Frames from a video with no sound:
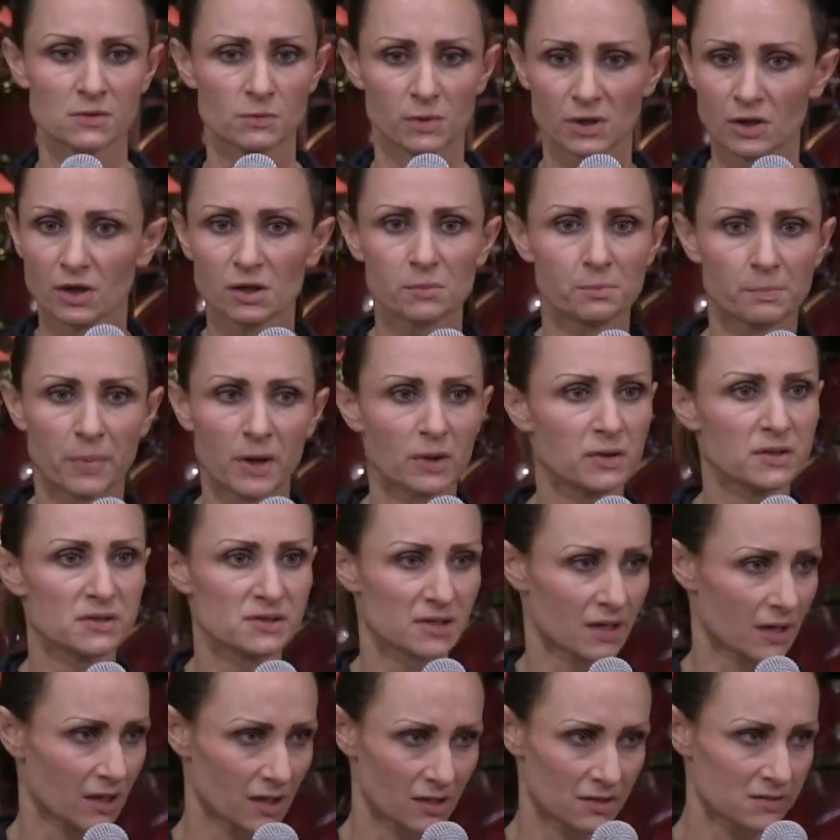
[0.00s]
We're not
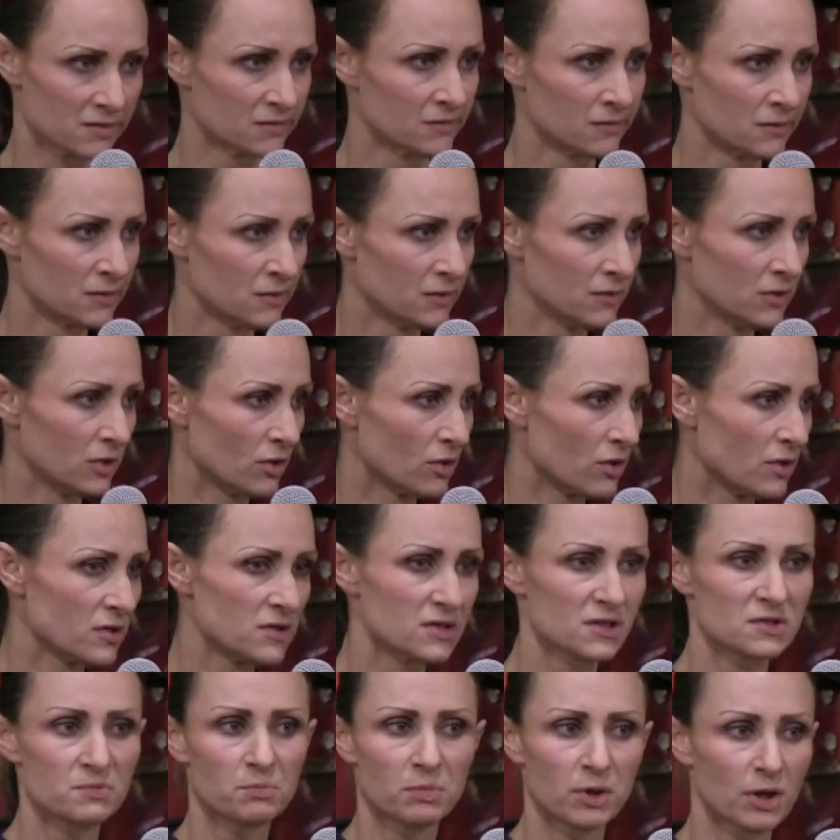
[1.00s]
bonsais. You
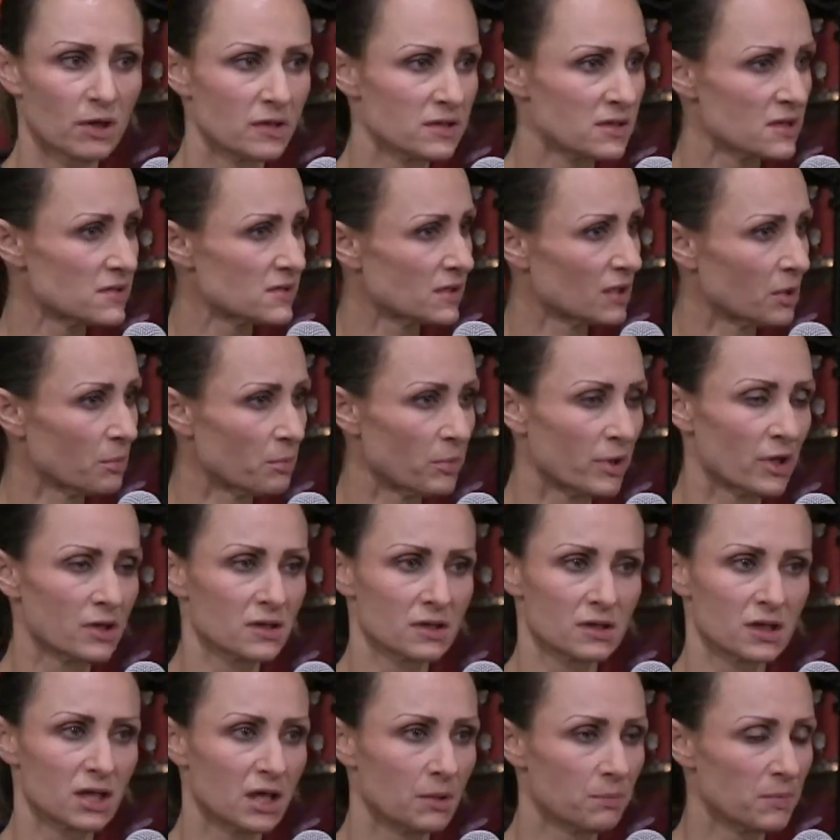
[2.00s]
can't just plant us in a
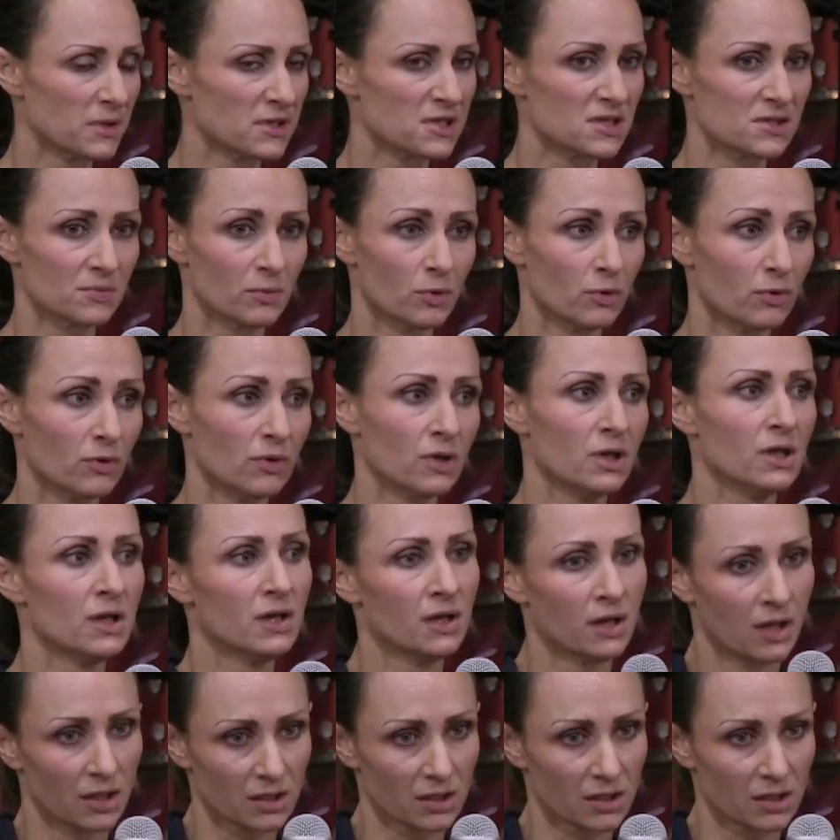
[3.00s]
pot and keep us small